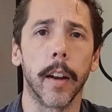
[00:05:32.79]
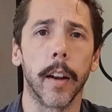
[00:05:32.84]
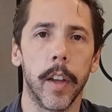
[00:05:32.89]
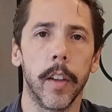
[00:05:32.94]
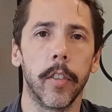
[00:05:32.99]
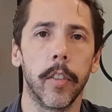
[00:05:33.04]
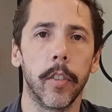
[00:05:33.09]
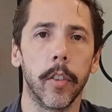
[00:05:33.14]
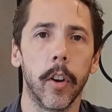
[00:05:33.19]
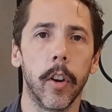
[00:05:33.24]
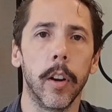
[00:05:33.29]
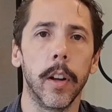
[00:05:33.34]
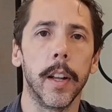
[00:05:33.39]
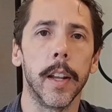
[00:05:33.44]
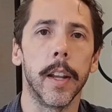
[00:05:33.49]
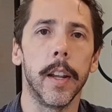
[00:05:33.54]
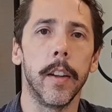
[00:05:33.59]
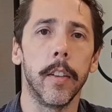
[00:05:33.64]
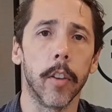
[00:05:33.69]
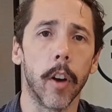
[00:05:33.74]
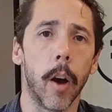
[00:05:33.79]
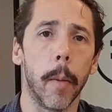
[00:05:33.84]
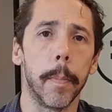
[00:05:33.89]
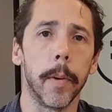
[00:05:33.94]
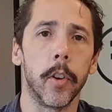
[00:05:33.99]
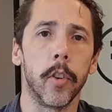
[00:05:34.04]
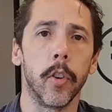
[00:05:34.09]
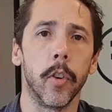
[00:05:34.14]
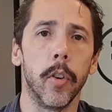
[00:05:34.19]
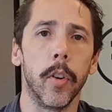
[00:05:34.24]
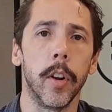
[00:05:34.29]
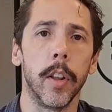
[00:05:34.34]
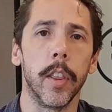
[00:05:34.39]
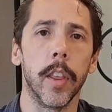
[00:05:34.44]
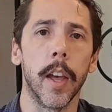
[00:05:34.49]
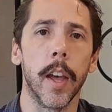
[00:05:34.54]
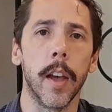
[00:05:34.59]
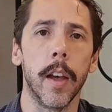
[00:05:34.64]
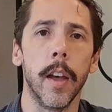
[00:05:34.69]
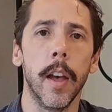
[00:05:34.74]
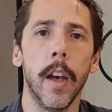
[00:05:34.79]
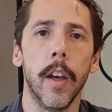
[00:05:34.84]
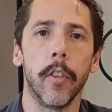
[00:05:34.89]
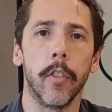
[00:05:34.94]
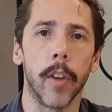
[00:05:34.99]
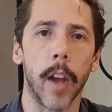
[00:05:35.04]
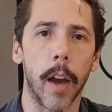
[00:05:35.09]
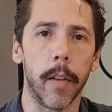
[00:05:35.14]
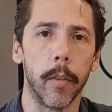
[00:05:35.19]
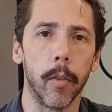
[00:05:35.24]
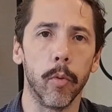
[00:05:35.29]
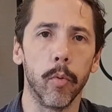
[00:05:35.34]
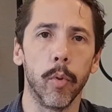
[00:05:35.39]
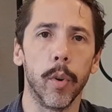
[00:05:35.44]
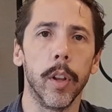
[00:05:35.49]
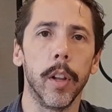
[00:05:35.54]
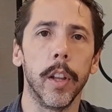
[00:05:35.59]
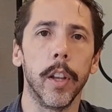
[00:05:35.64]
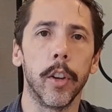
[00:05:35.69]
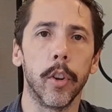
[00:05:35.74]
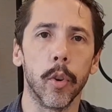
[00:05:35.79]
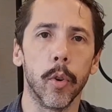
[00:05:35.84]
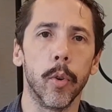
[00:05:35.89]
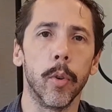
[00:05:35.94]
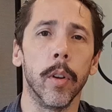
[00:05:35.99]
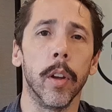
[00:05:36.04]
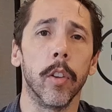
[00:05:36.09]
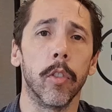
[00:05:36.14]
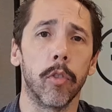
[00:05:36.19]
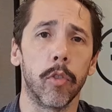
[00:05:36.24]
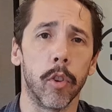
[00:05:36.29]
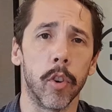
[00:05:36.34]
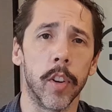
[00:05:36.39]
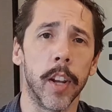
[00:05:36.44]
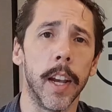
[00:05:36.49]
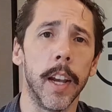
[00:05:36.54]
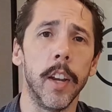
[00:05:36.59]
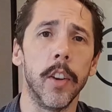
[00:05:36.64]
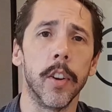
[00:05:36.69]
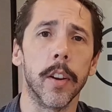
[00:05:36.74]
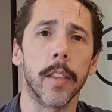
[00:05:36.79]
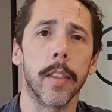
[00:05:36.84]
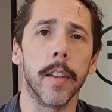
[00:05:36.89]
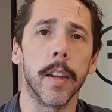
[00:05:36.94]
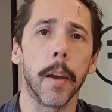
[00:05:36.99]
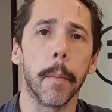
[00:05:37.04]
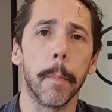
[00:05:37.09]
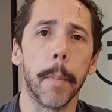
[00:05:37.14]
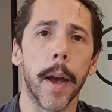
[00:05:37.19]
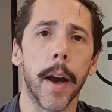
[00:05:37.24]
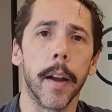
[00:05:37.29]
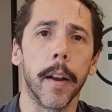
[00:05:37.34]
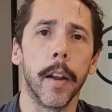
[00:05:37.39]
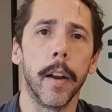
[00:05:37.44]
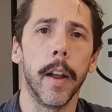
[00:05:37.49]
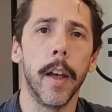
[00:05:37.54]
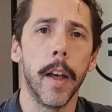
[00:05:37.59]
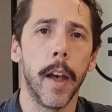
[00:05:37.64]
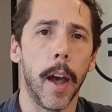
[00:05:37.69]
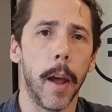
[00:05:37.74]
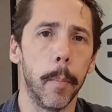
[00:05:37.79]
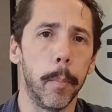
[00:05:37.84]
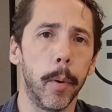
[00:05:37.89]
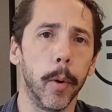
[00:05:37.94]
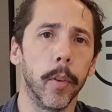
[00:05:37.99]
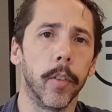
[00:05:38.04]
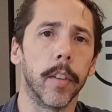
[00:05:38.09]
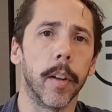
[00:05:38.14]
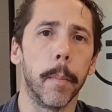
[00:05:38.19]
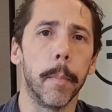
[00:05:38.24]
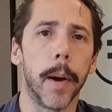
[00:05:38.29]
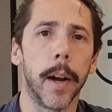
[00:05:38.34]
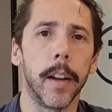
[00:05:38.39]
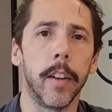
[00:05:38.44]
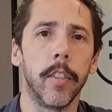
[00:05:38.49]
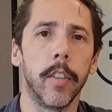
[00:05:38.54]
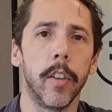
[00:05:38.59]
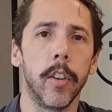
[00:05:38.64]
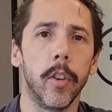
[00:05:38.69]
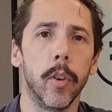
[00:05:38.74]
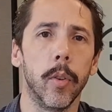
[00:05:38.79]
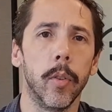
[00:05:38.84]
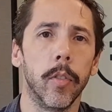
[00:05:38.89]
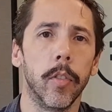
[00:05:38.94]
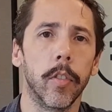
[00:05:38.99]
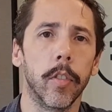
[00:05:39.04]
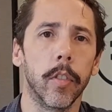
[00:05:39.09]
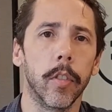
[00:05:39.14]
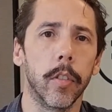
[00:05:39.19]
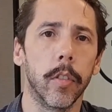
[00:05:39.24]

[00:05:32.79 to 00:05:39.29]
There certainly is opportunity there to have a really good strategic think about it and put some money to use.